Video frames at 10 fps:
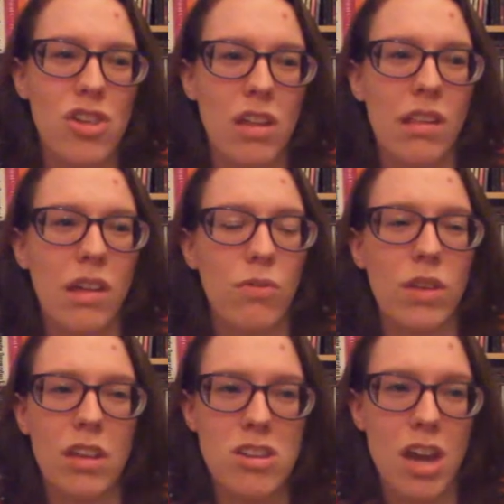cheesy and
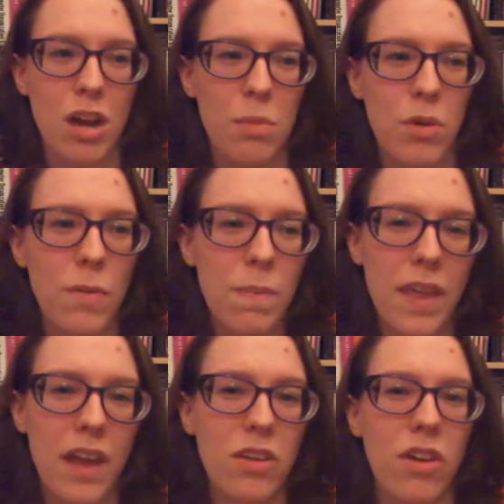really terrible,
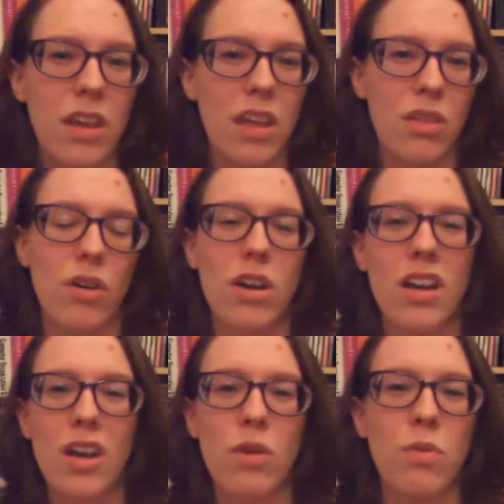and you get either
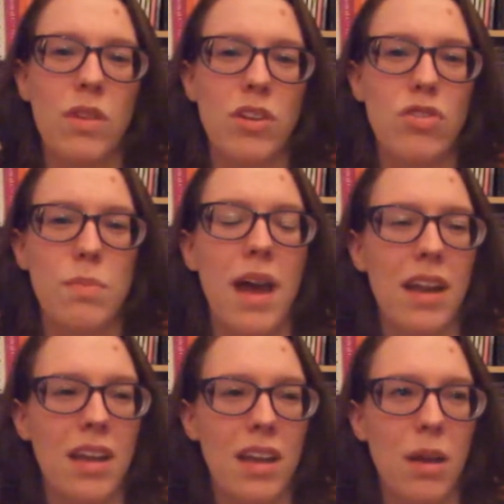really dramatic,